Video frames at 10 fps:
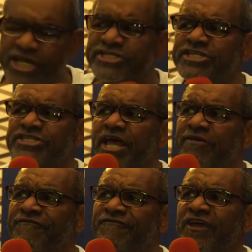Jesus
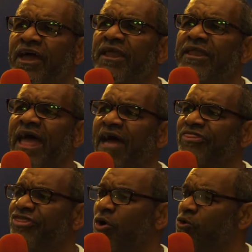said, Fear
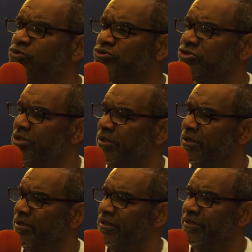not those
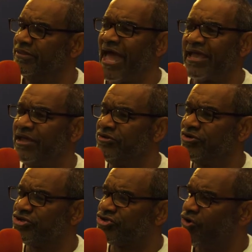that can
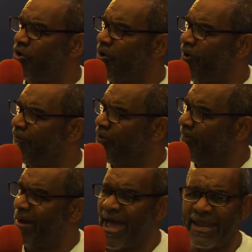destroy
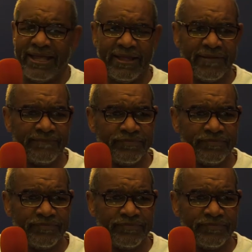your body.